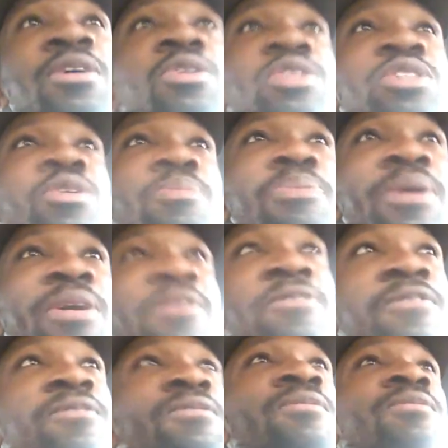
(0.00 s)
coaches who picked
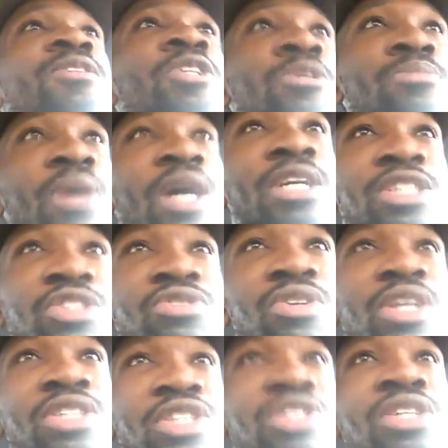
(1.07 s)
Jamarcus
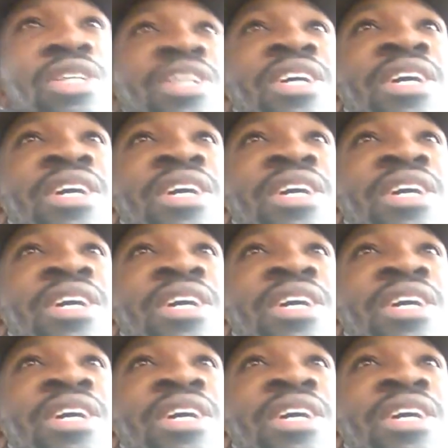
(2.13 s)
Russell.